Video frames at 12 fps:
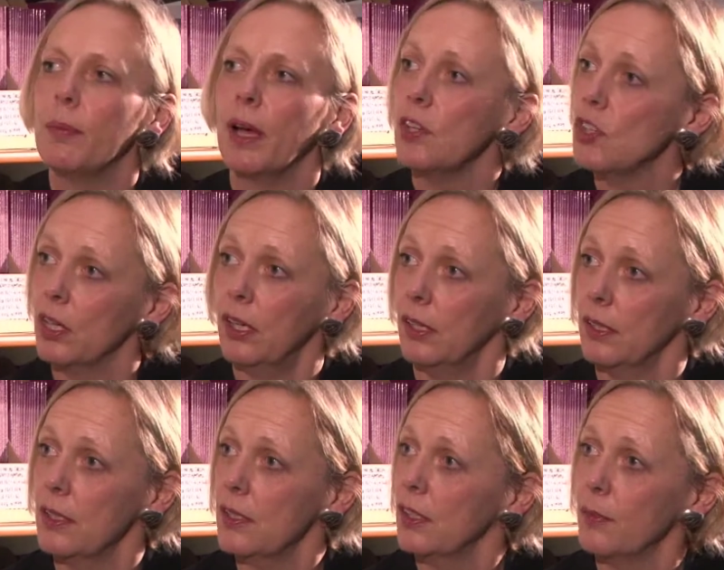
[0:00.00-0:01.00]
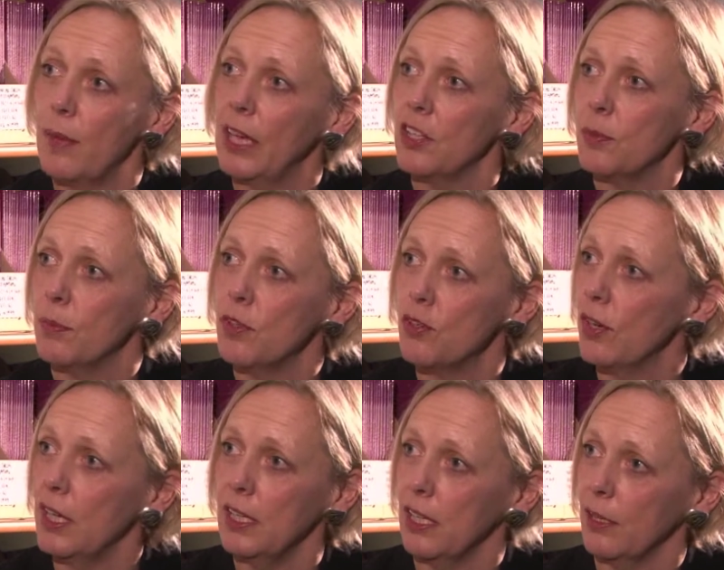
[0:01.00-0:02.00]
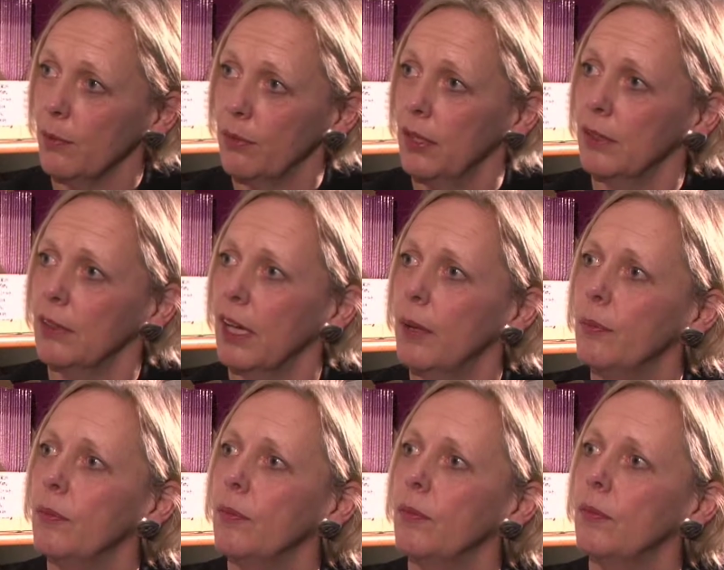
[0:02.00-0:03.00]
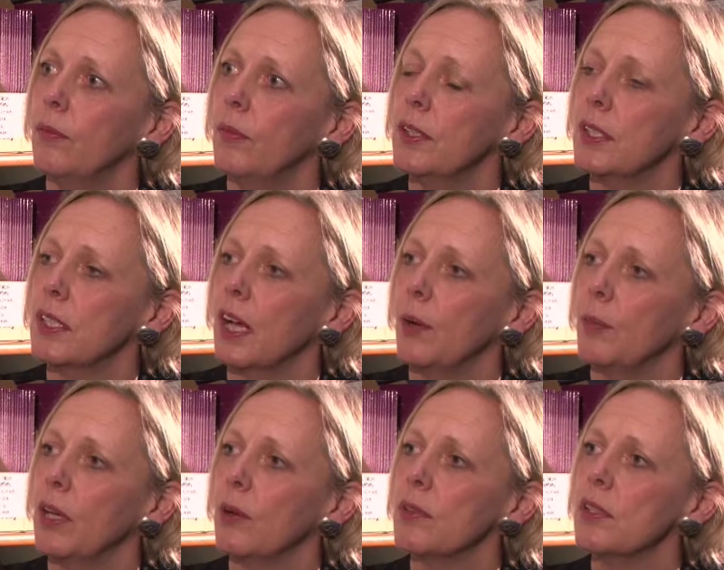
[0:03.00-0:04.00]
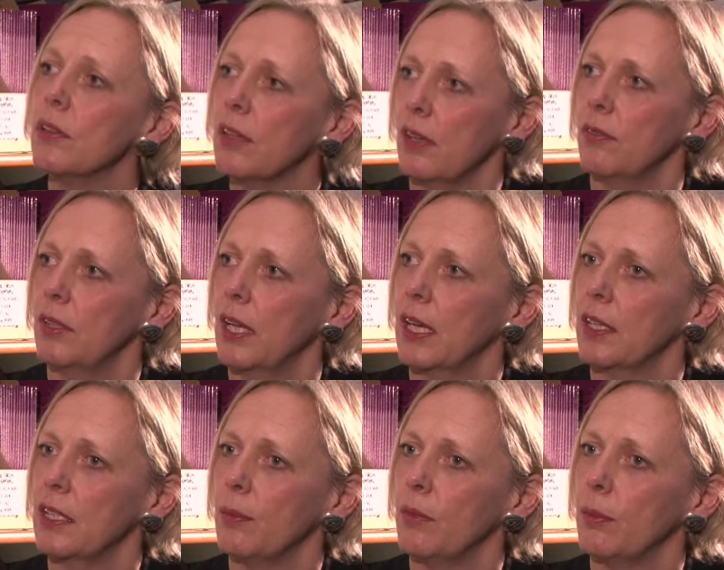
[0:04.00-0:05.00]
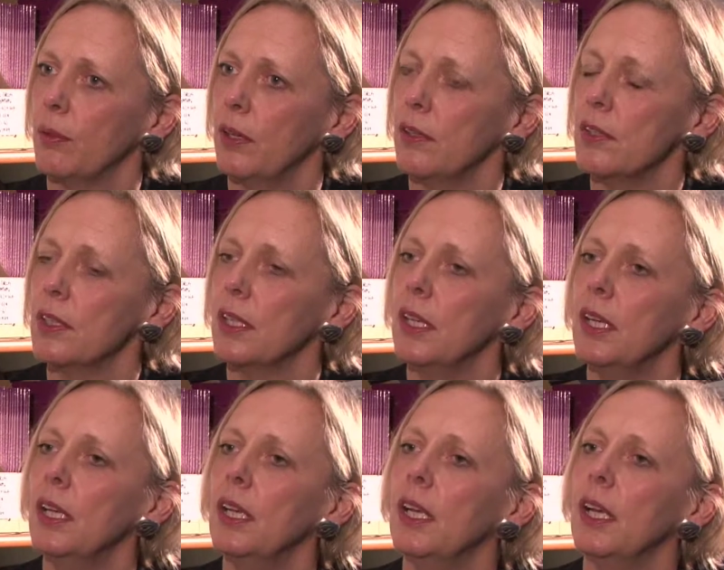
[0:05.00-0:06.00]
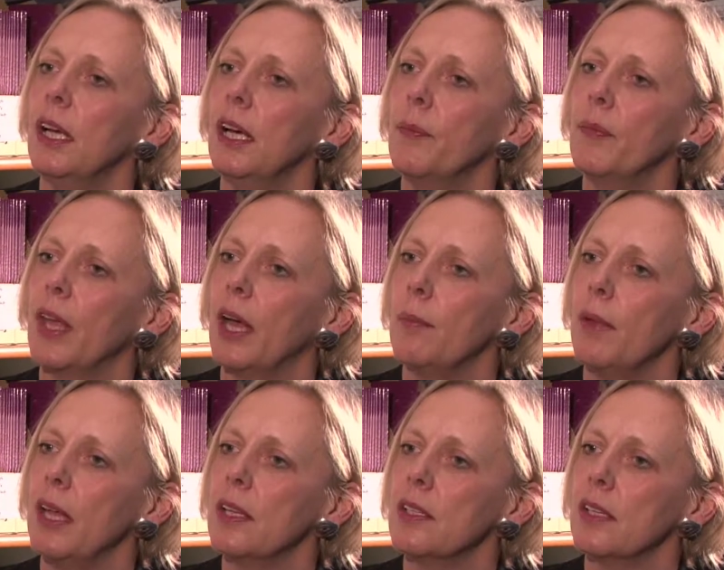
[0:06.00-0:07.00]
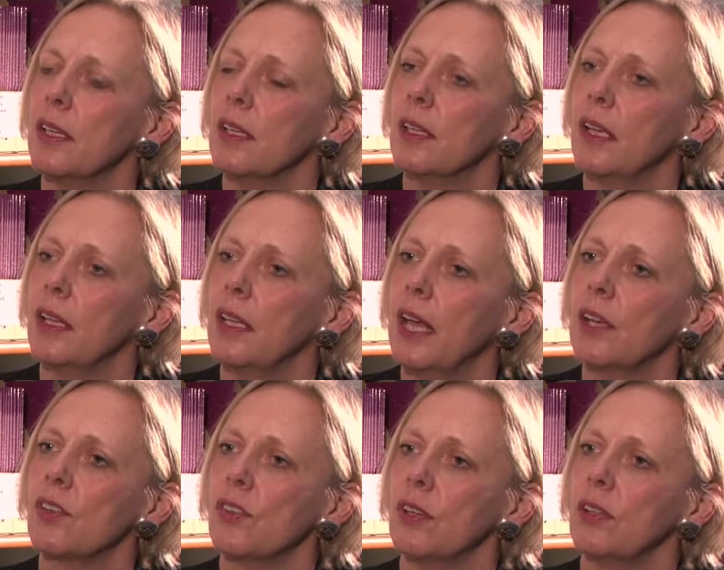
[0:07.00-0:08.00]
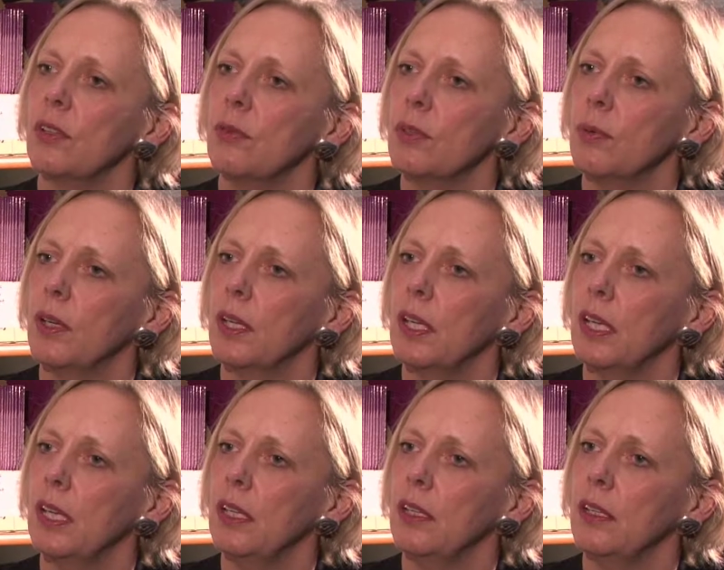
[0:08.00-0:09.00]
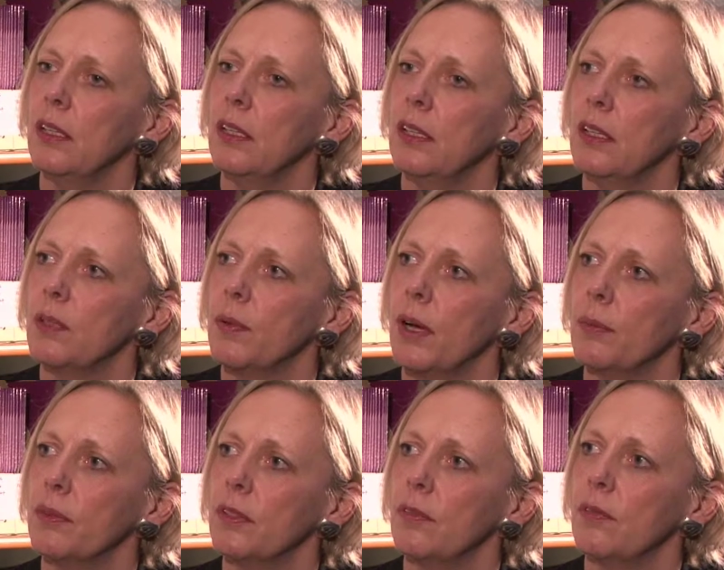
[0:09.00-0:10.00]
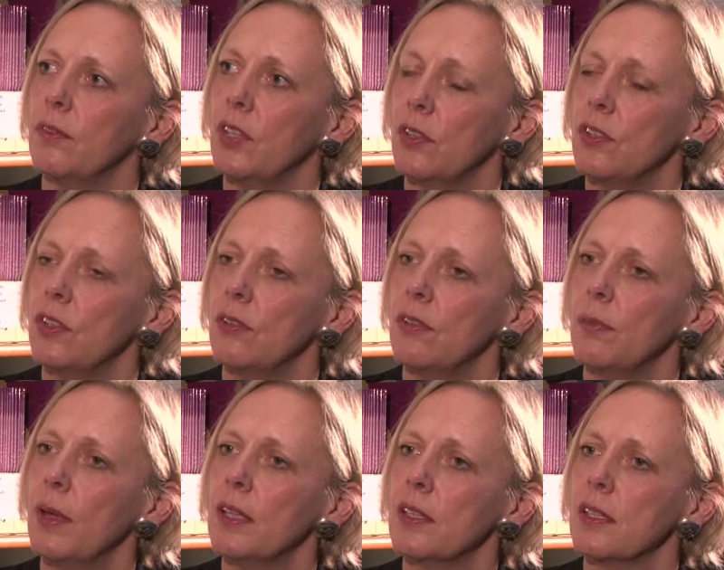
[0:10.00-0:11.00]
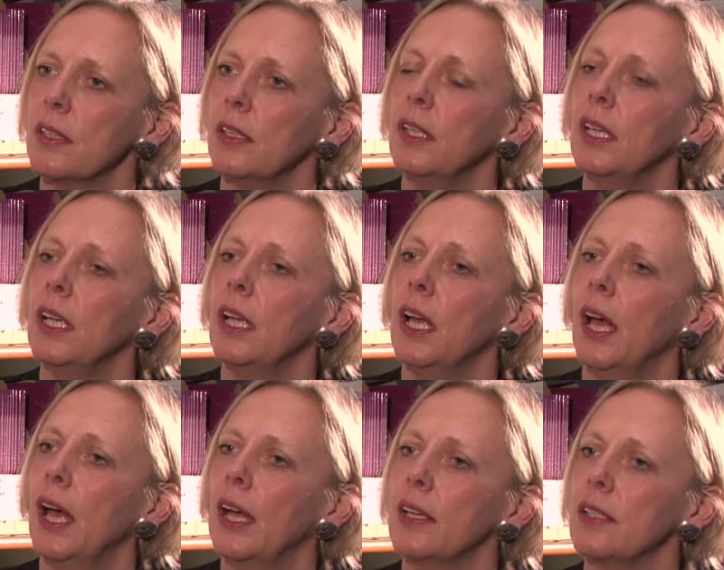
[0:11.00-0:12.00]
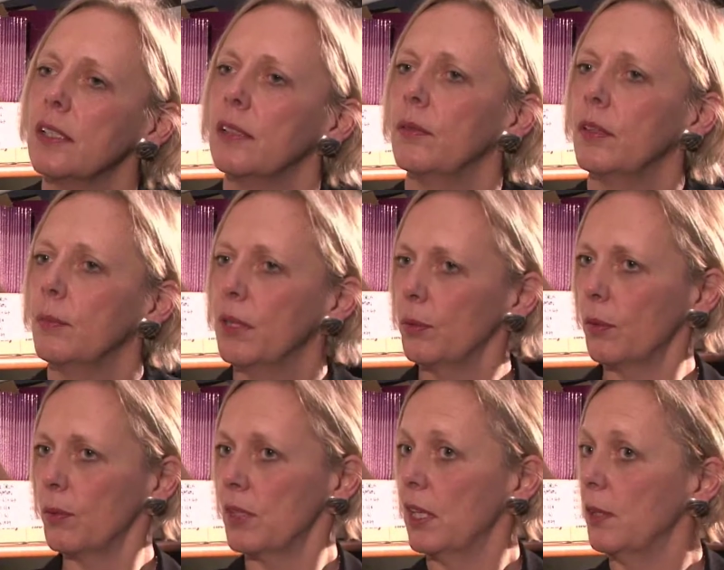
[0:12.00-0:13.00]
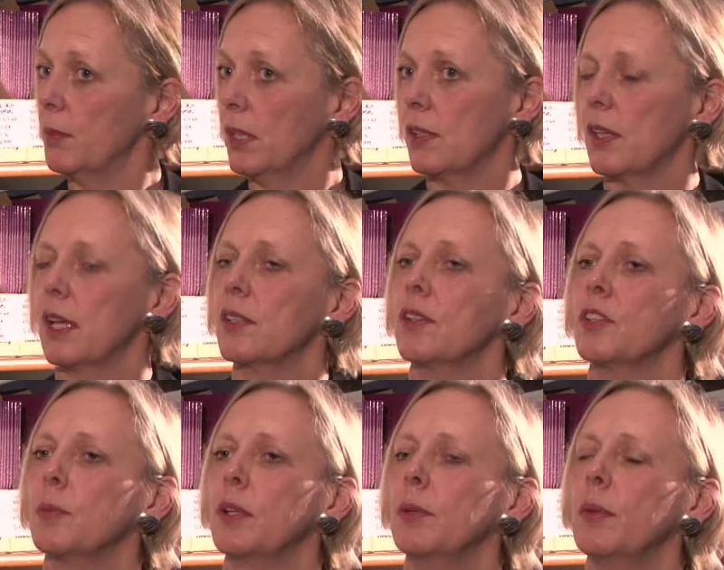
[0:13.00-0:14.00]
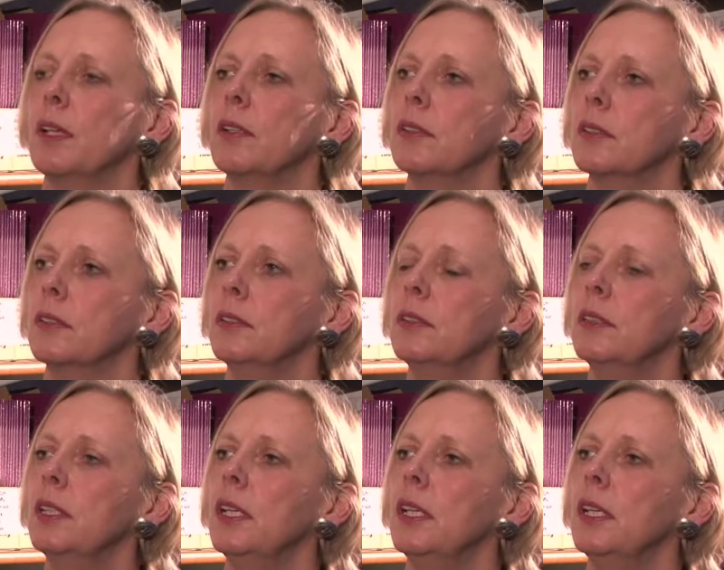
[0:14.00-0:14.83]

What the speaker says: by chance, on a management training programme, at a time when I was looking for an academic post, I met a lecturer who was working in the Department of Genitourinary Medicine at the Middlesex Hospital Medical School.